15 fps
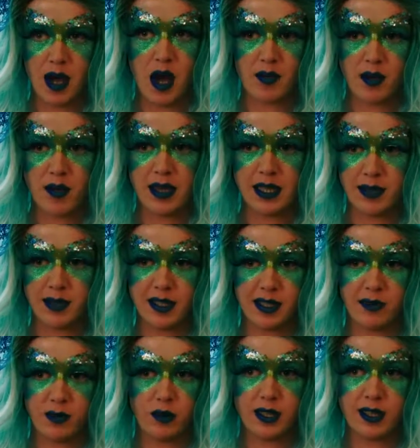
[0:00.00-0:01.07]
compromising
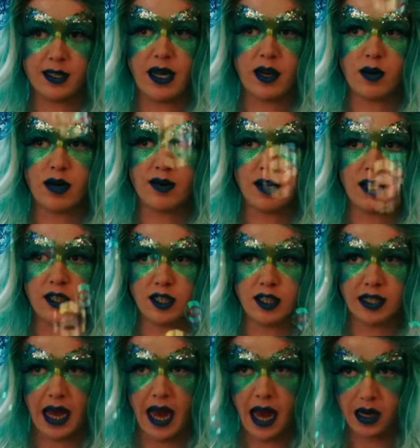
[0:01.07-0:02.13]
myself for reasons I don't even
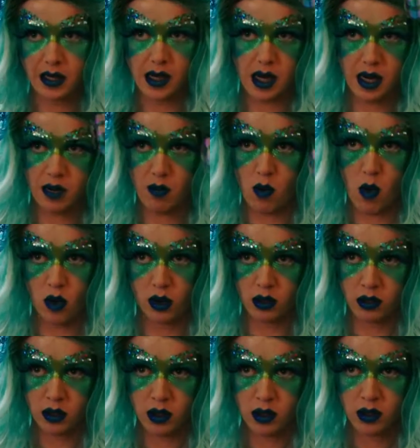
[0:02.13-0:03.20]
understand
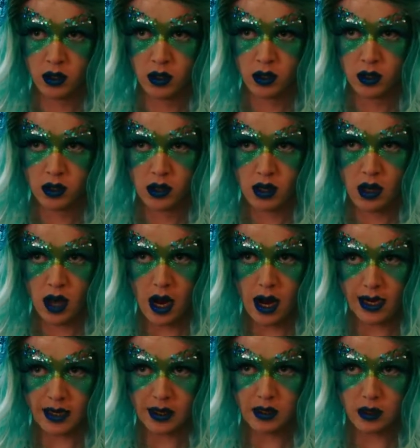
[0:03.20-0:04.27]
anymore.
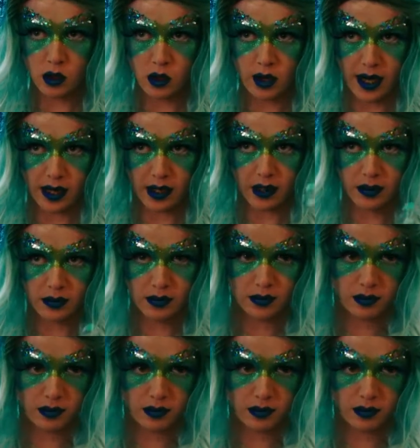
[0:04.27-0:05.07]
I need a drink.